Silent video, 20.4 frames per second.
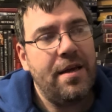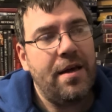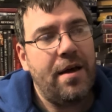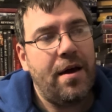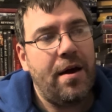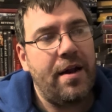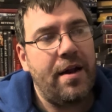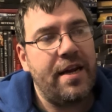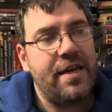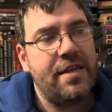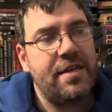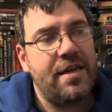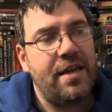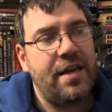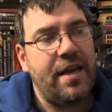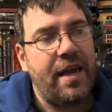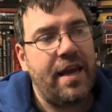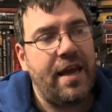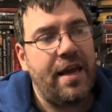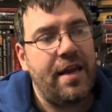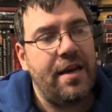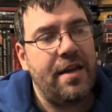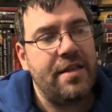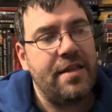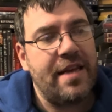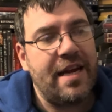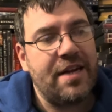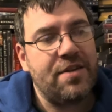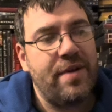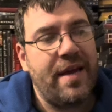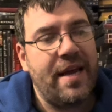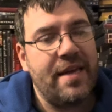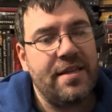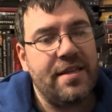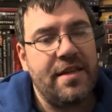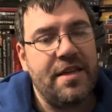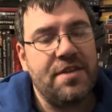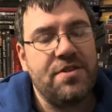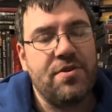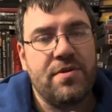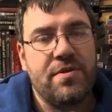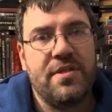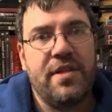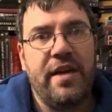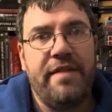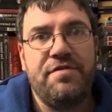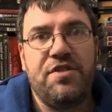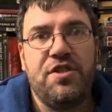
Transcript: on it, and it actually has additional stuff